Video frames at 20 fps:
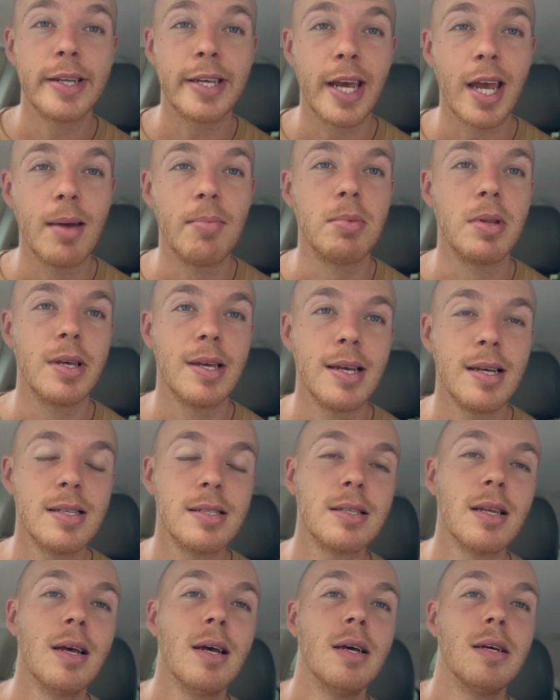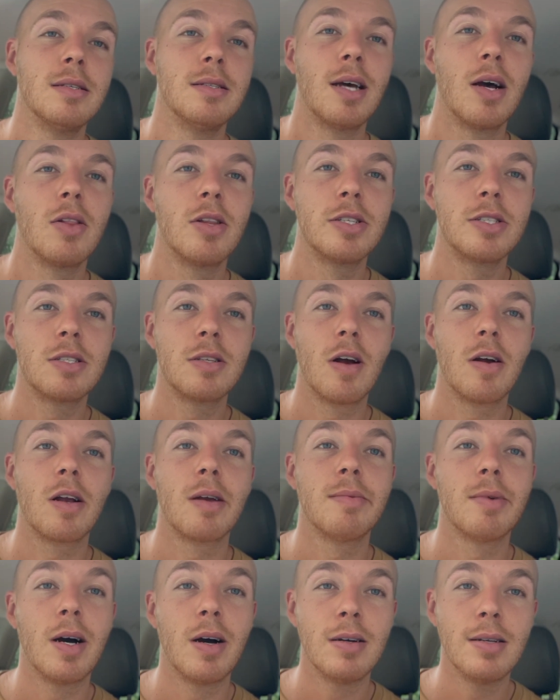Cambly is. Now let's talk
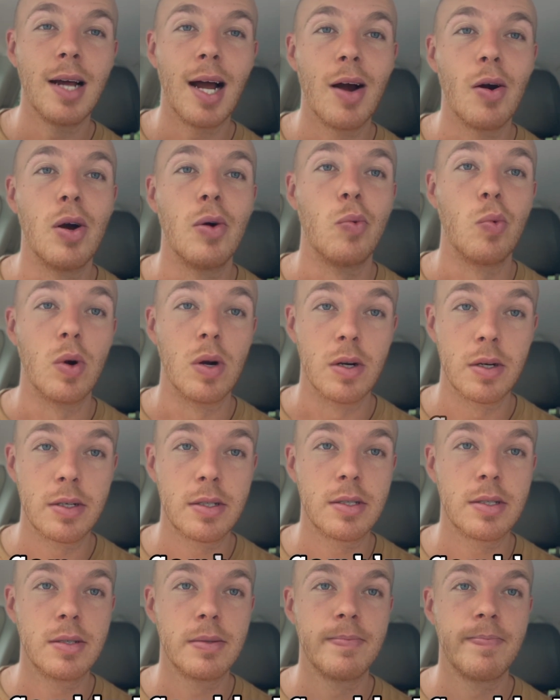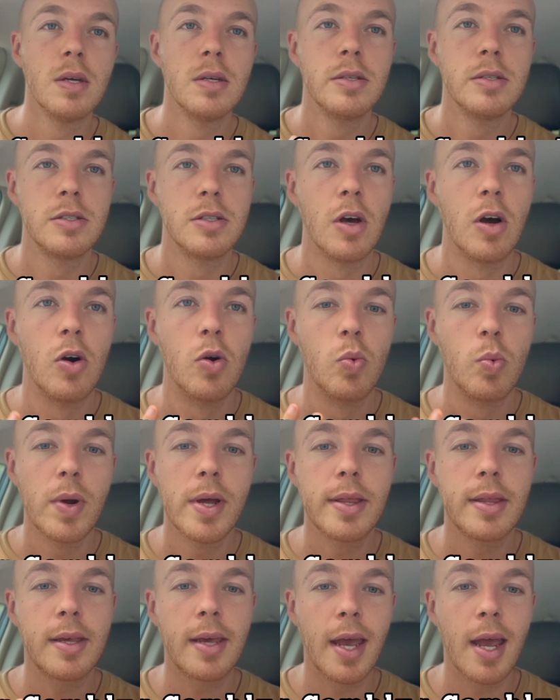about how it works. So
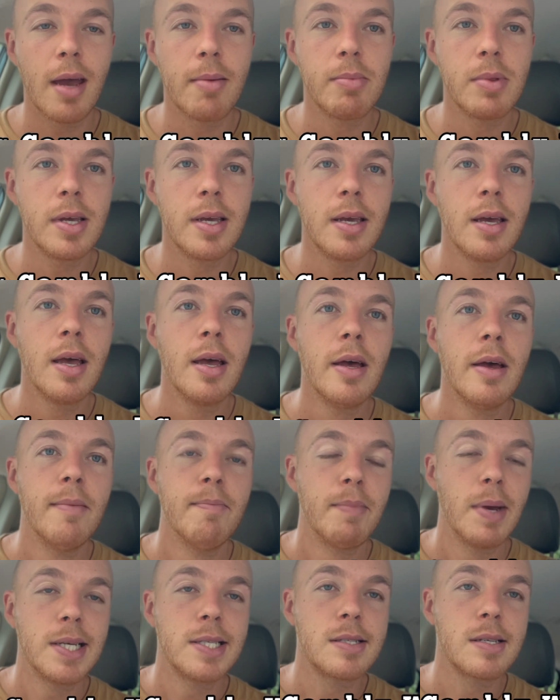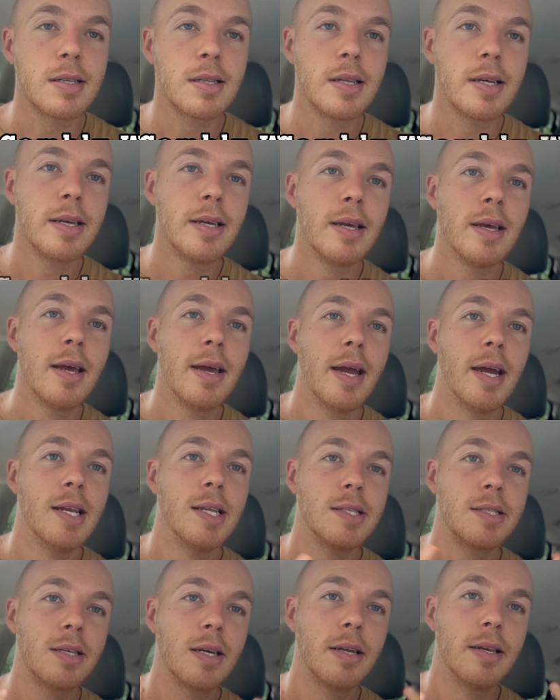with Cambly, basically it
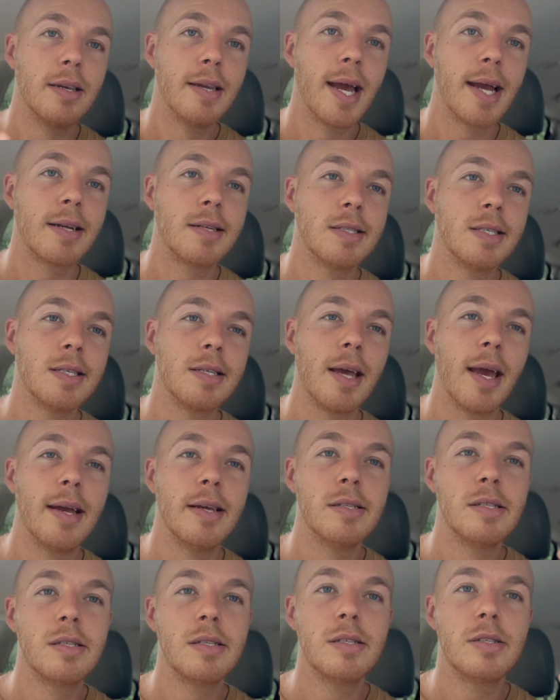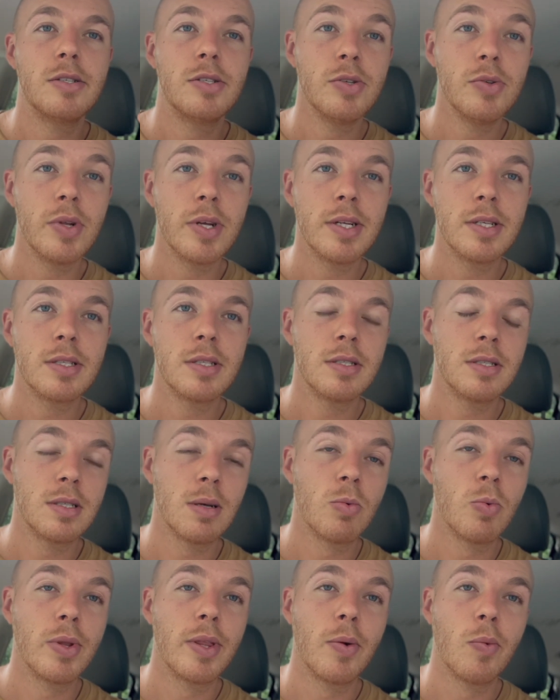is connecting a student,
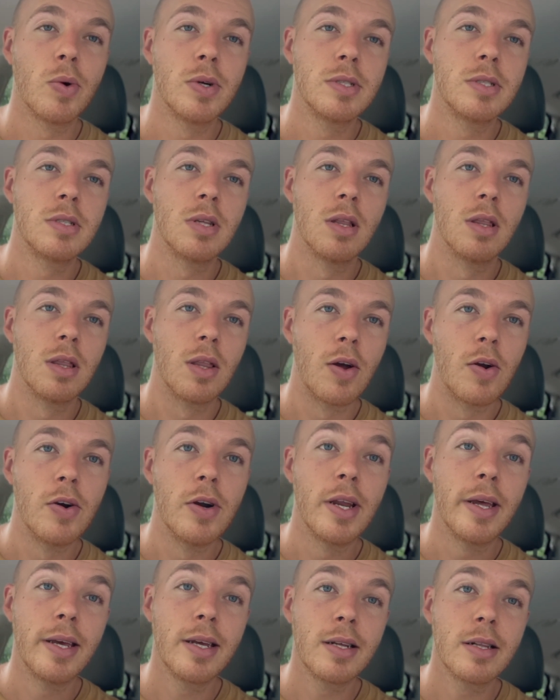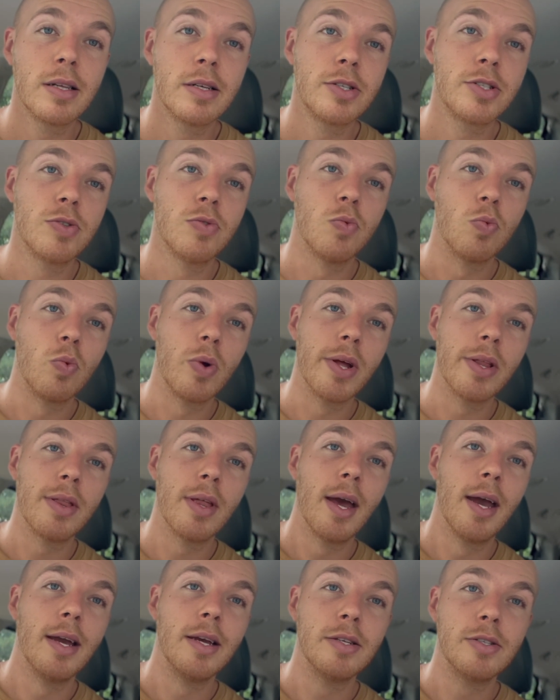someone that wants to learn English, with
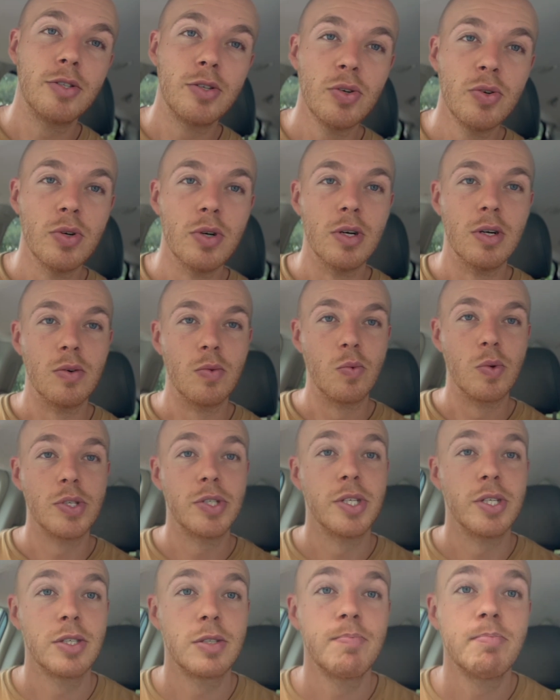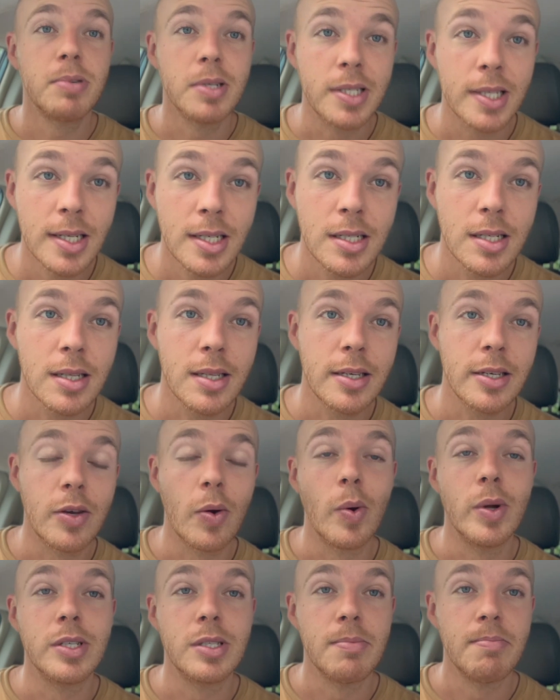a tutor, which is potentially
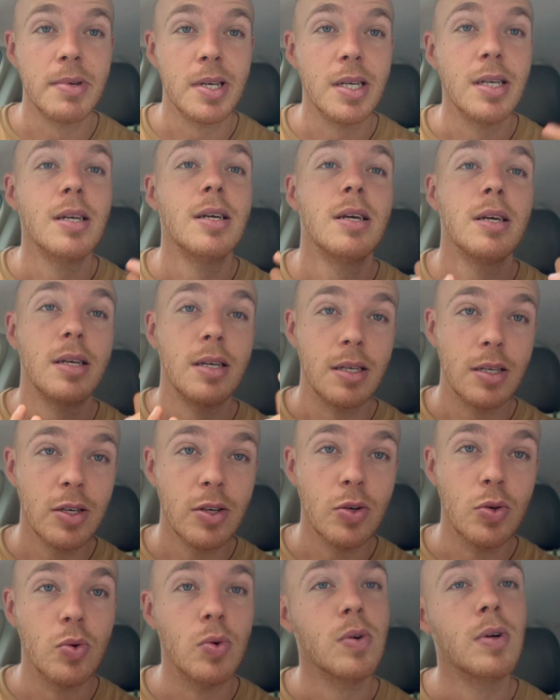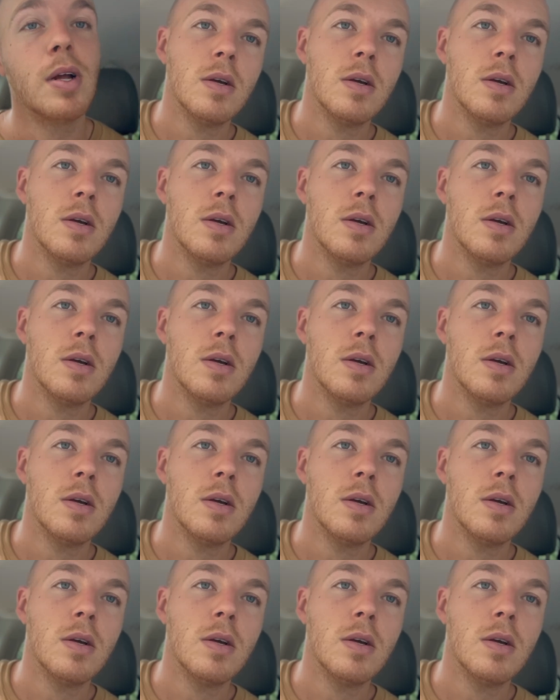going to be you.